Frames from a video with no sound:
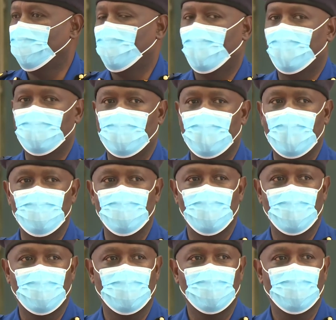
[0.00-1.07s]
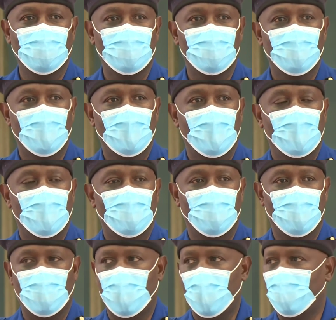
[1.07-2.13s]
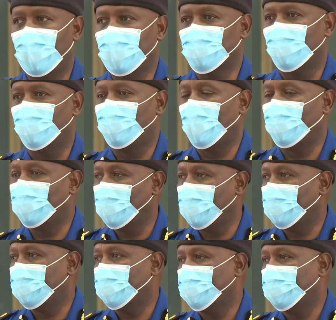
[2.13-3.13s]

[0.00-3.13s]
engaging with the members of public.